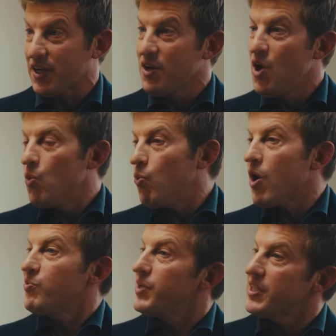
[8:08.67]
like
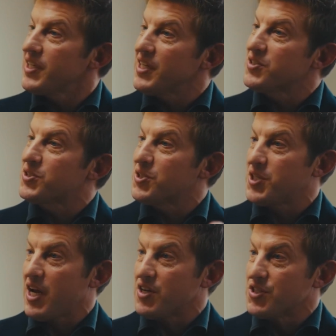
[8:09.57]
what really needs to
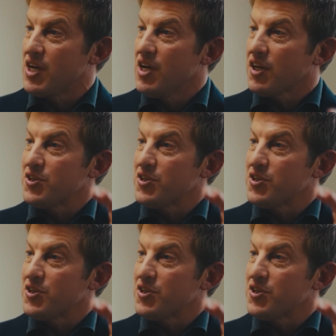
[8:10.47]
change?